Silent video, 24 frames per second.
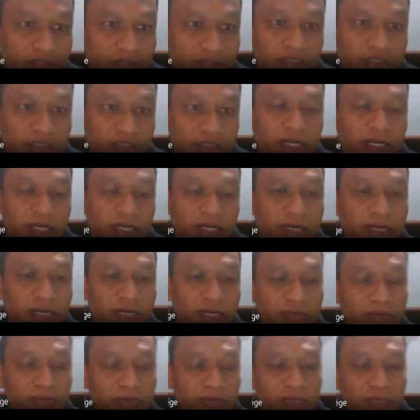data will be
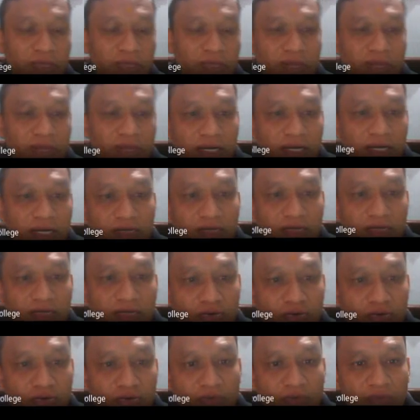reflecting up to
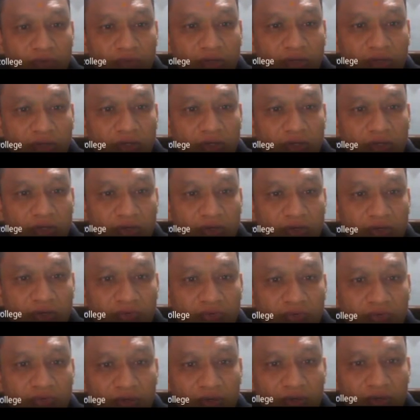after
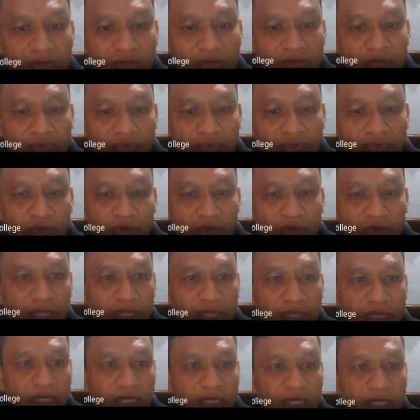5 seconds.
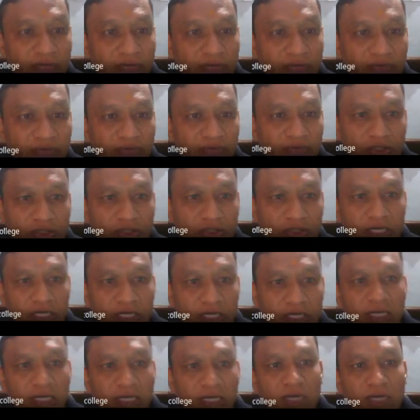Every 5 seconds
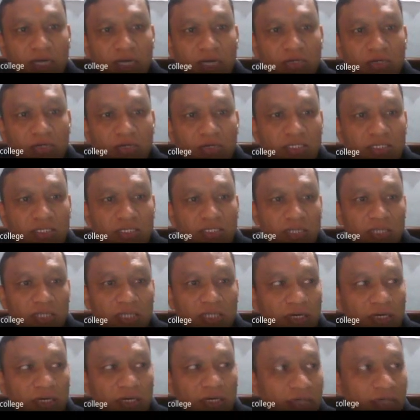I got the result,
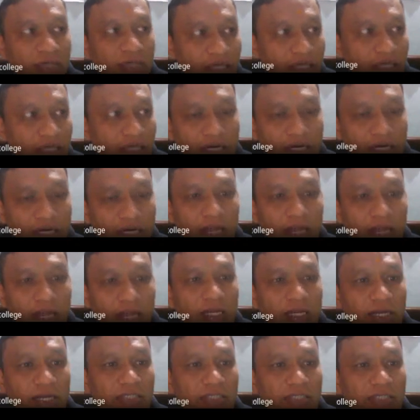and that
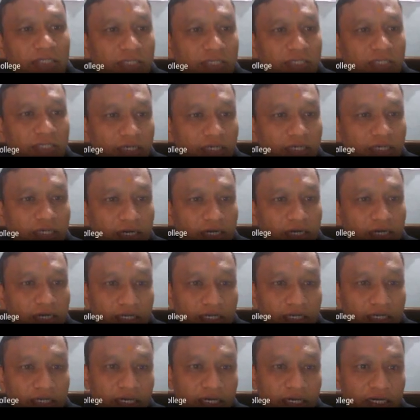is the
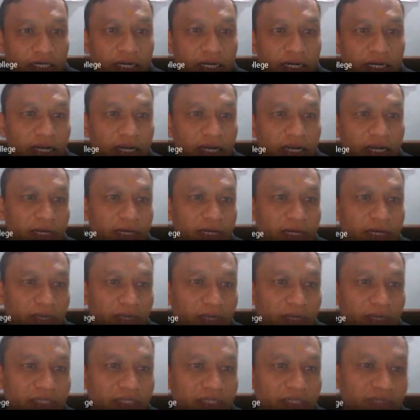desiccant inlet temperature.
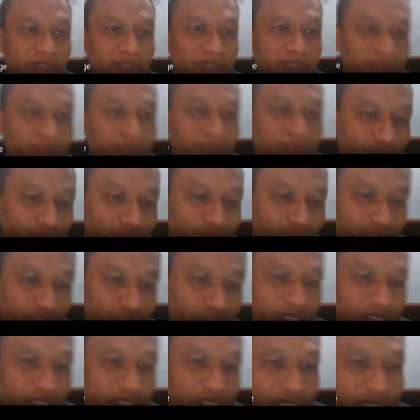Suppose
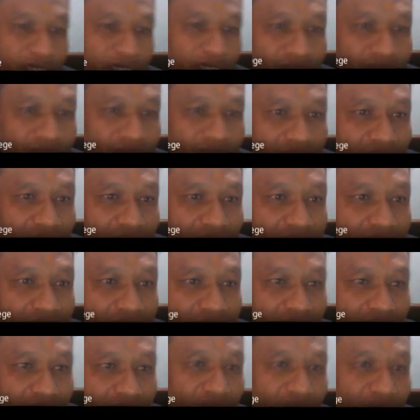initially, if you can see that
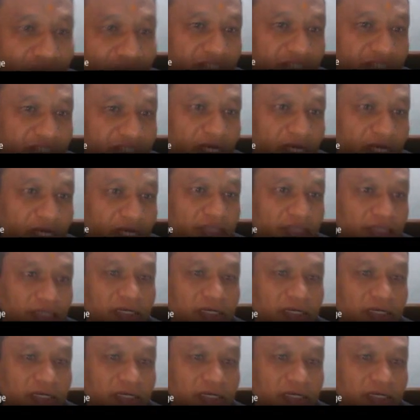when start the